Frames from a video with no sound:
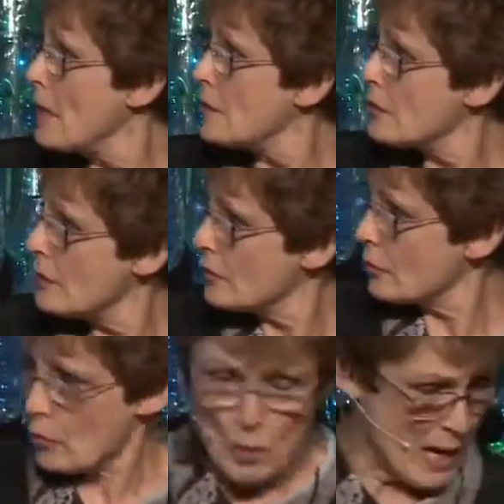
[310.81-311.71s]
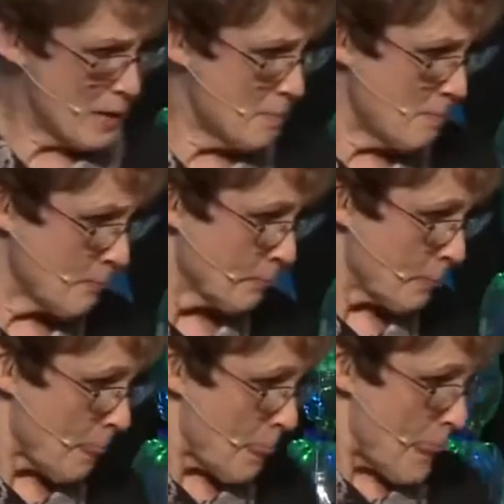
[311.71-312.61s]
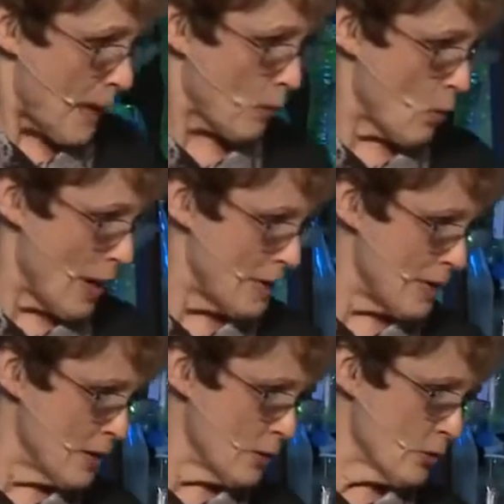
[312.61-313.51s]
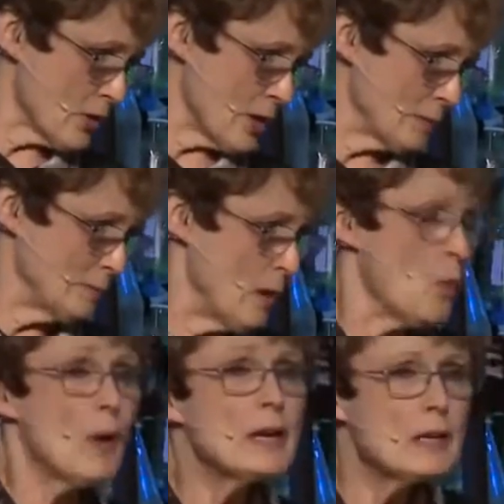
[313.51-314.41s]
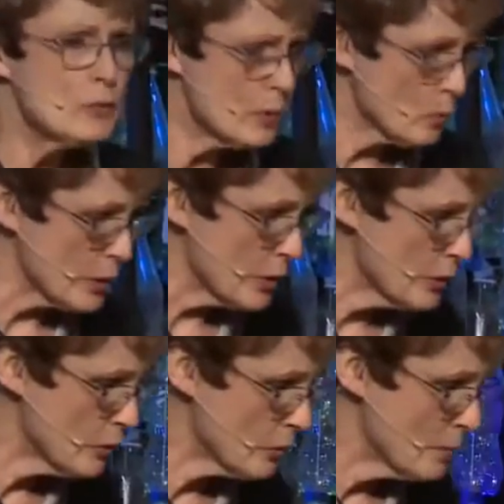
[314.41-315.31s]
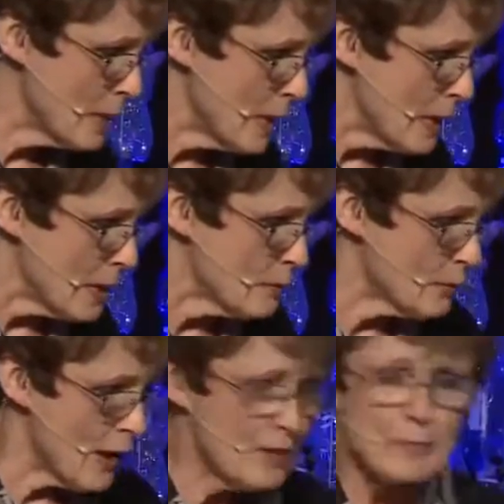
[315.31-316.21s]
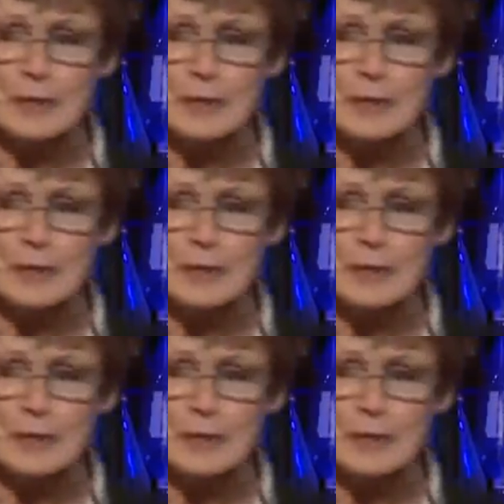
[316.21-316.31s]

This is Juan, and Juan hears 100 words in 5